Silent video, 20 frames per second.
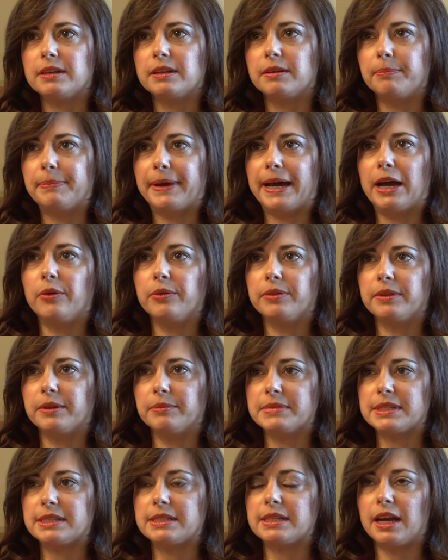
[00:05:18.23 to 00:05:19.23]
about
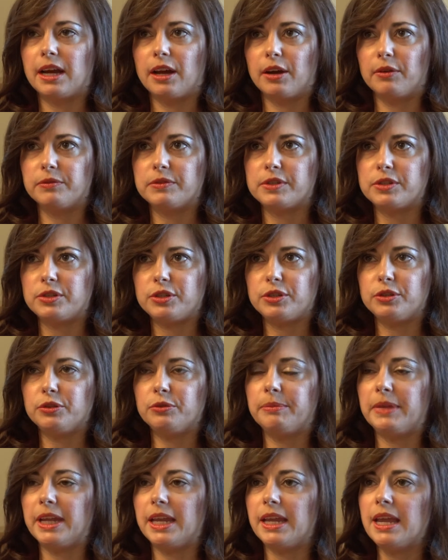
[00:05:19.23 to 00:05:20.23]
themselves to
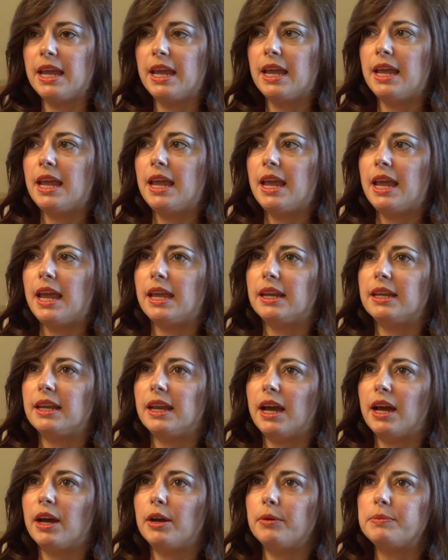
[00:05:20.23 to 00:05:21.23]
me, and it
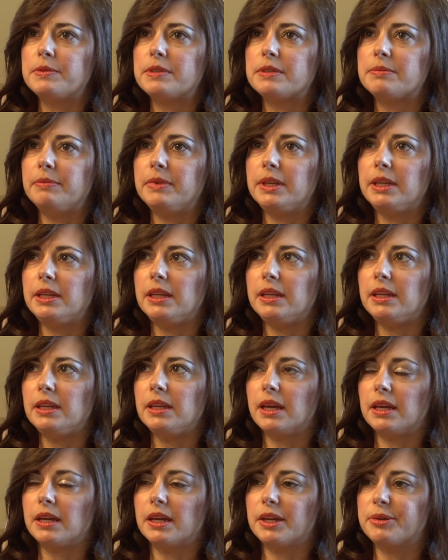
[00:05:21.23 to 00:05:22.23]
helps me